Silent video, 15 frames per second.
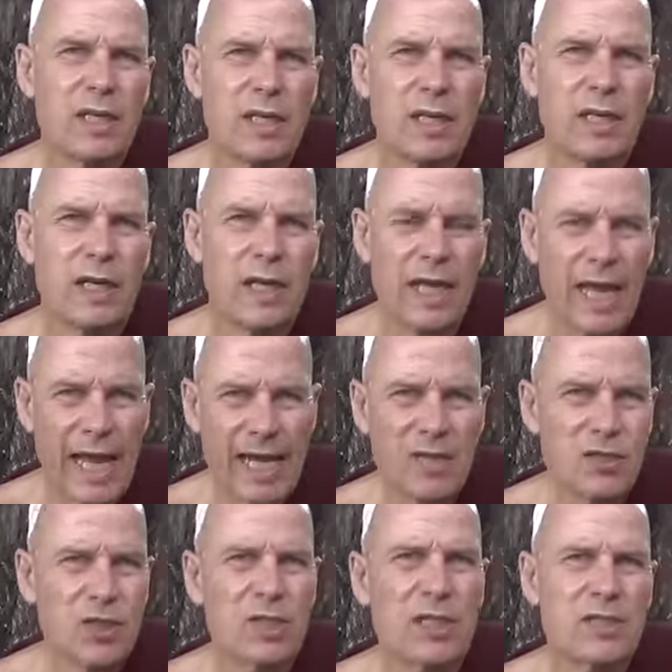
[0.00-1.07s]
uh,
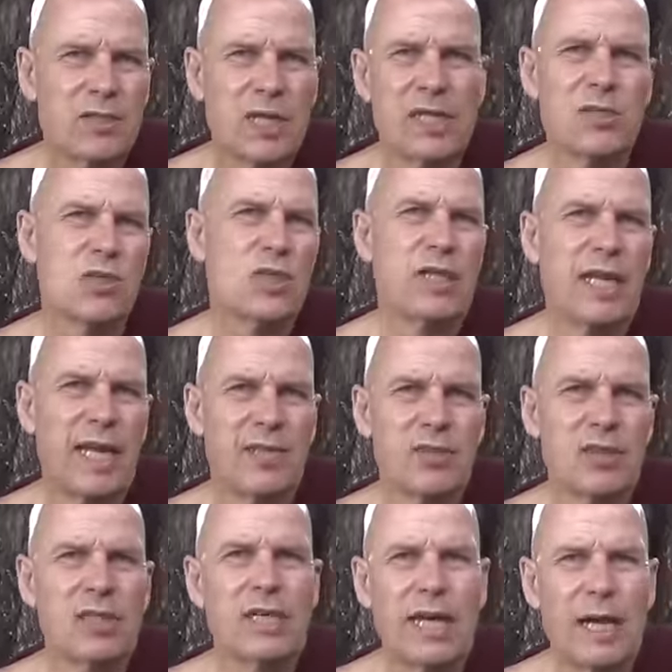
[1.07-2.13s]
action, intentional
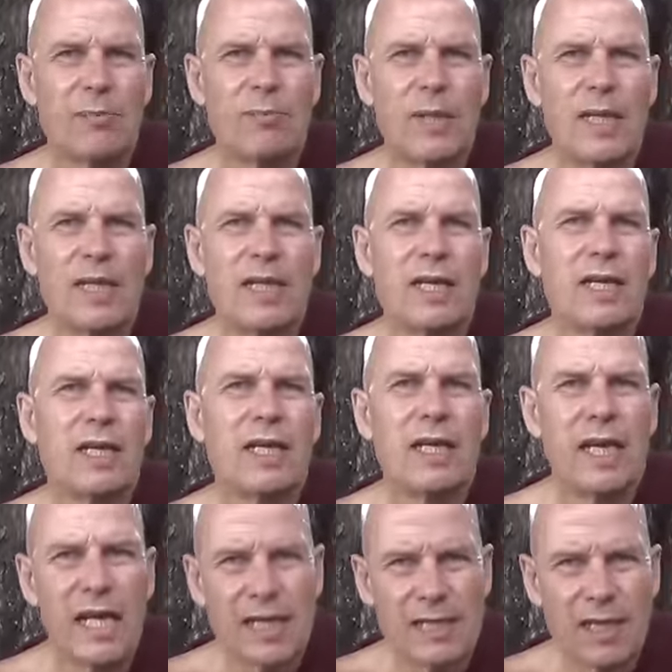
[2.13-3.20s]
action, karma,
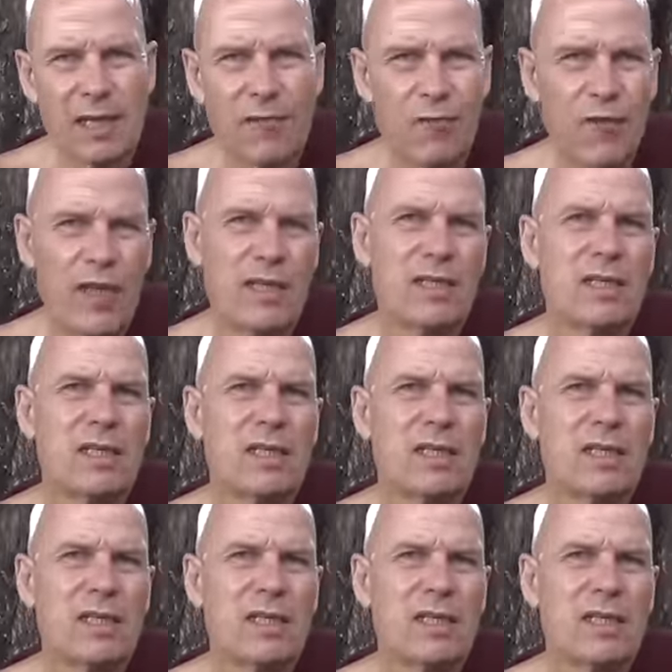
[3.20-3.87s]
and the effect